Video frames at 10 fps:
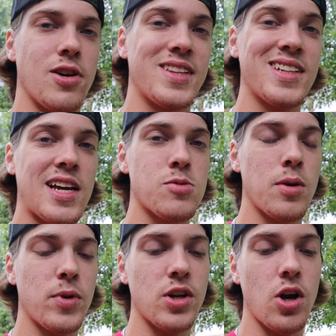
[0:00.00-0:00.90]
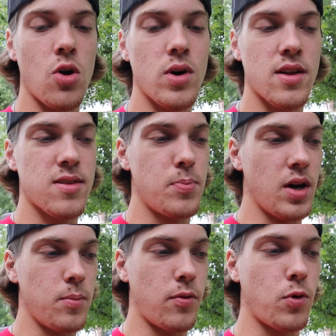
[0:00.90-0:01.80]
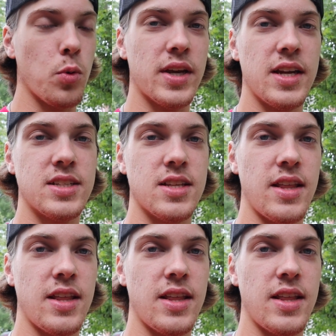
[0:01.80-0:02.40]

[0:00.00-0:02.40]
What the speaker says: So I think that's what I'm gonna go with. But before we get into